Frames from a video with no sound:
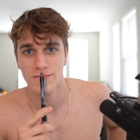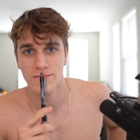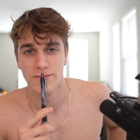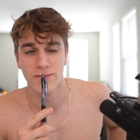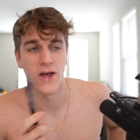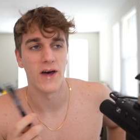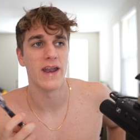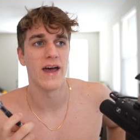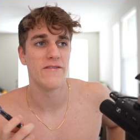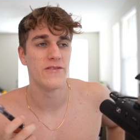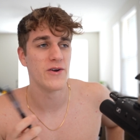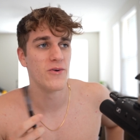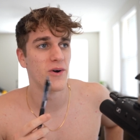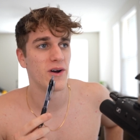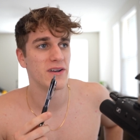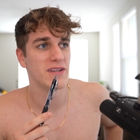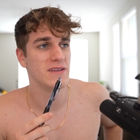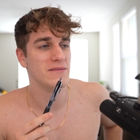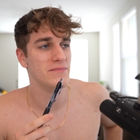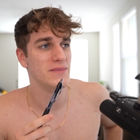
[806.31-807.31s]
Not
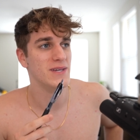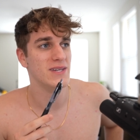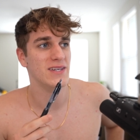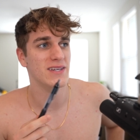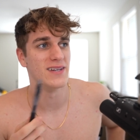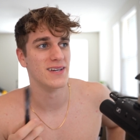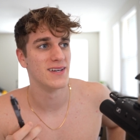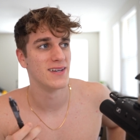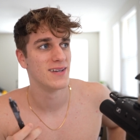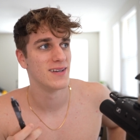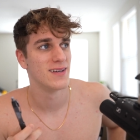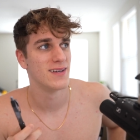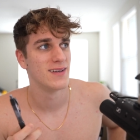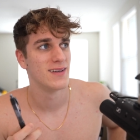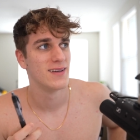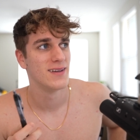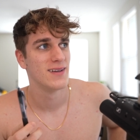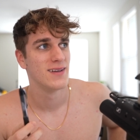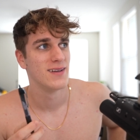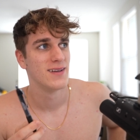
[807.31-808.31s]
everyone can be
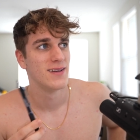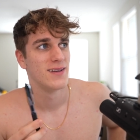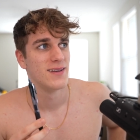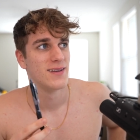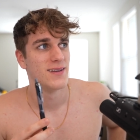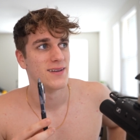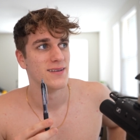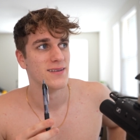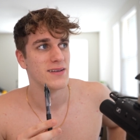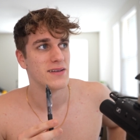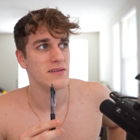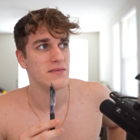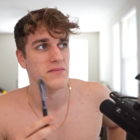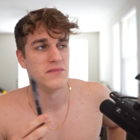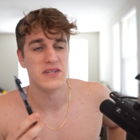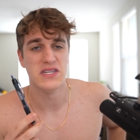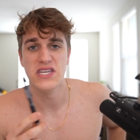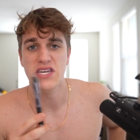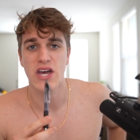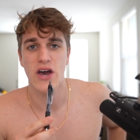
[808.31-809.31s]

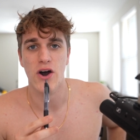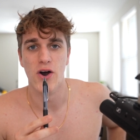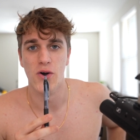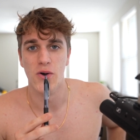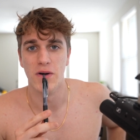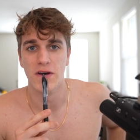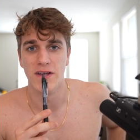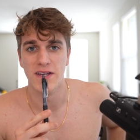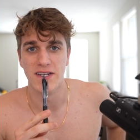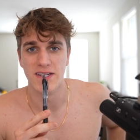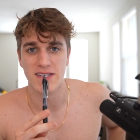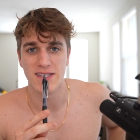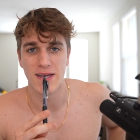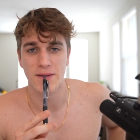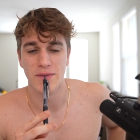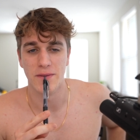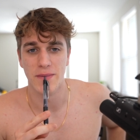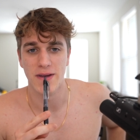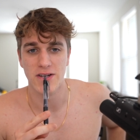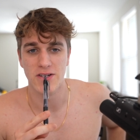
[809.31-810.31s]
Neo and
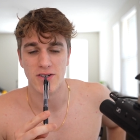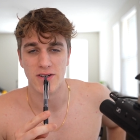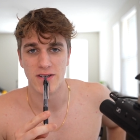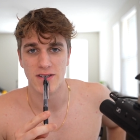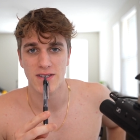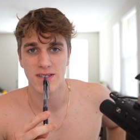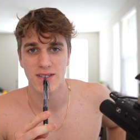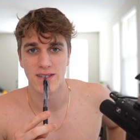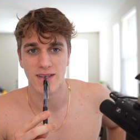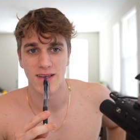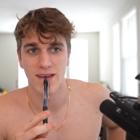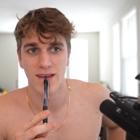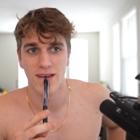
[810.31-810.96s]
escape the Matrix.